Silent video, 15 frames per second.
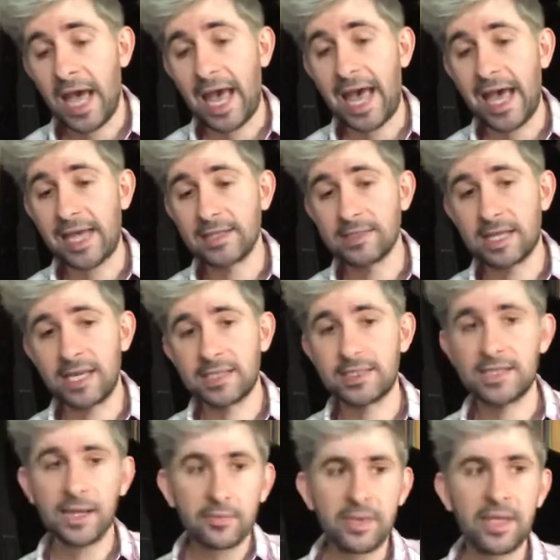And it's
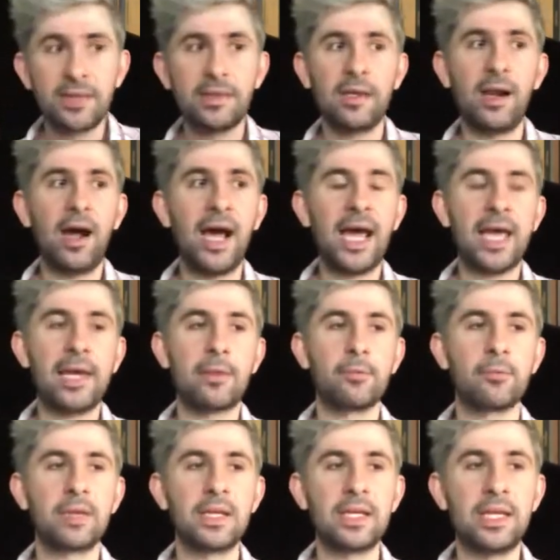something that I
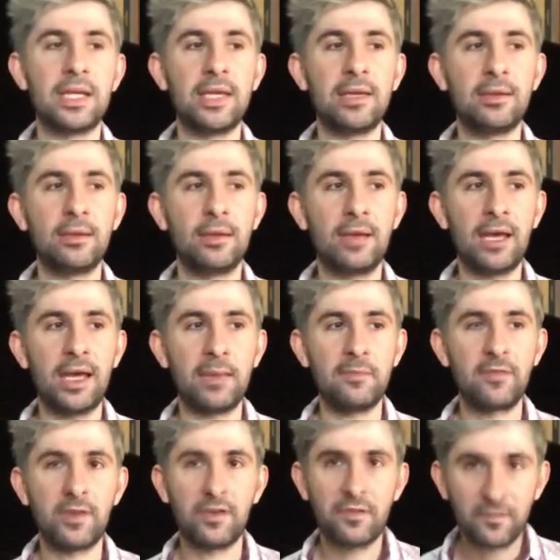really I'm
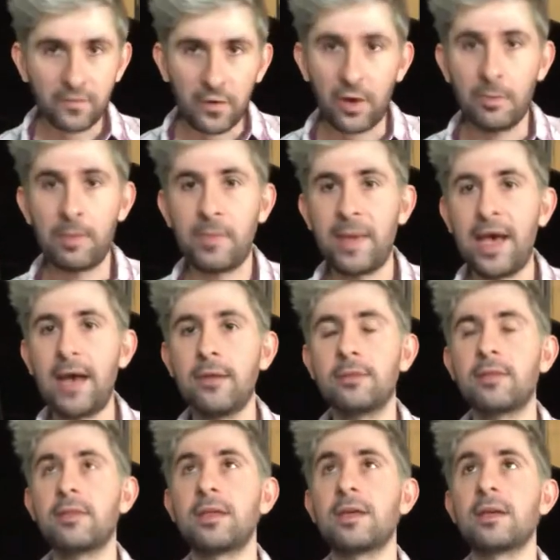very firm
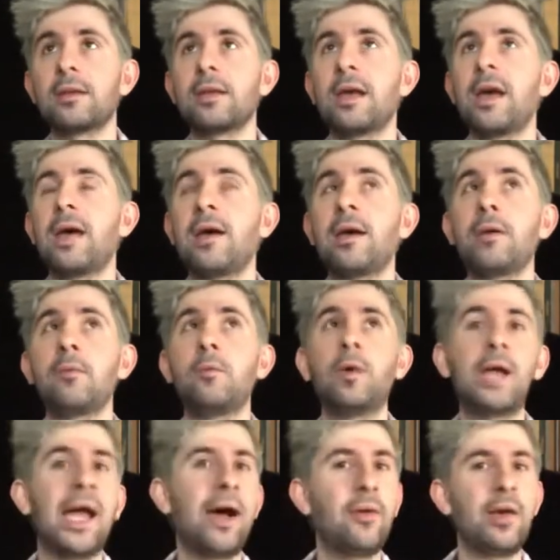about that
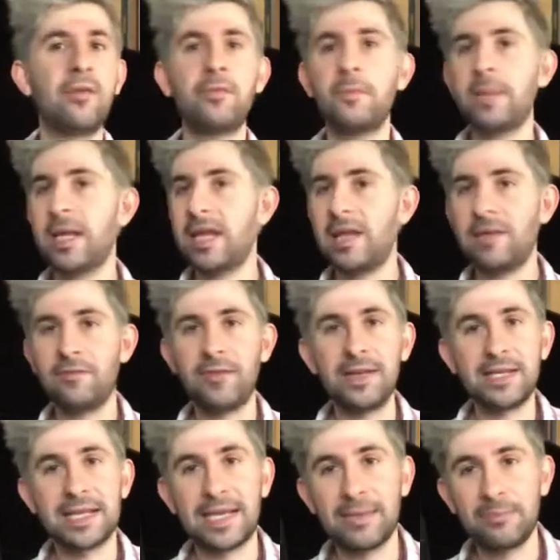however many
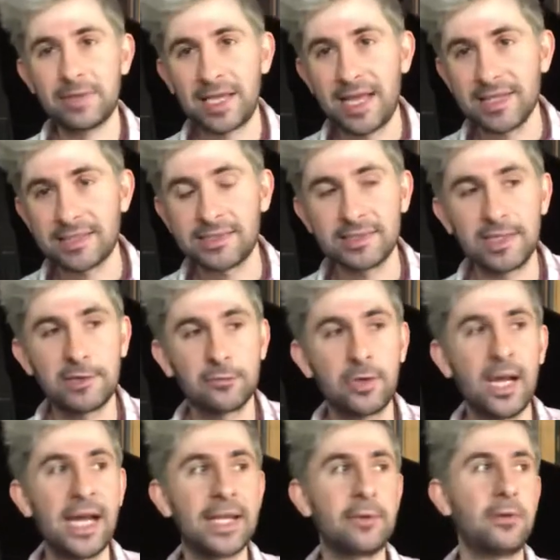funding applications I
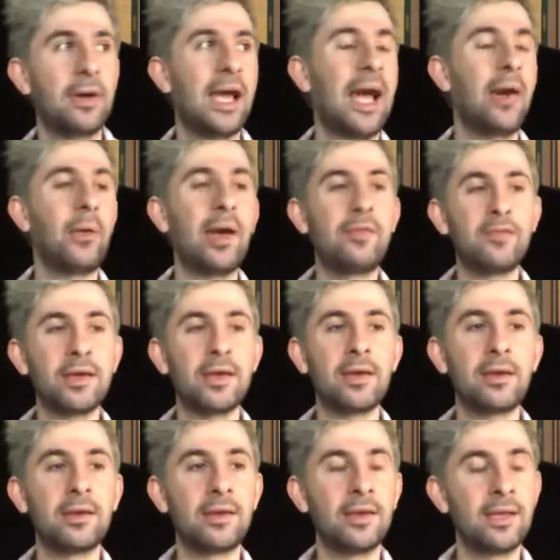write or however